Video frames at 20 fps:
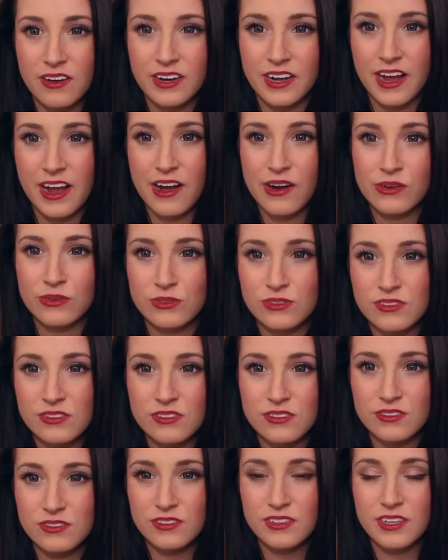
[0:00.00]
on a
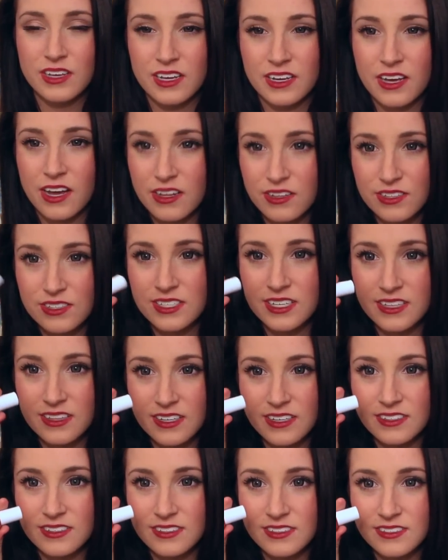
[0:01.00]
house. It kind of looks like
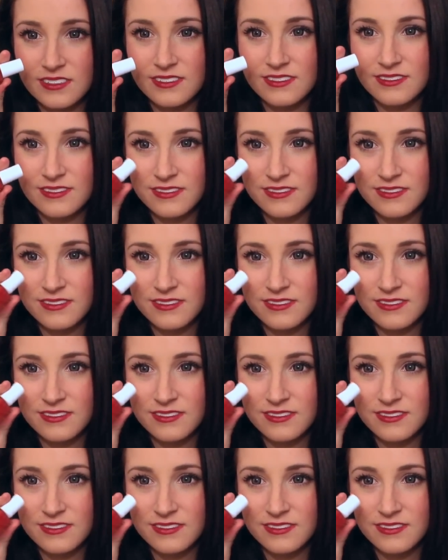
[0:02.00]
this.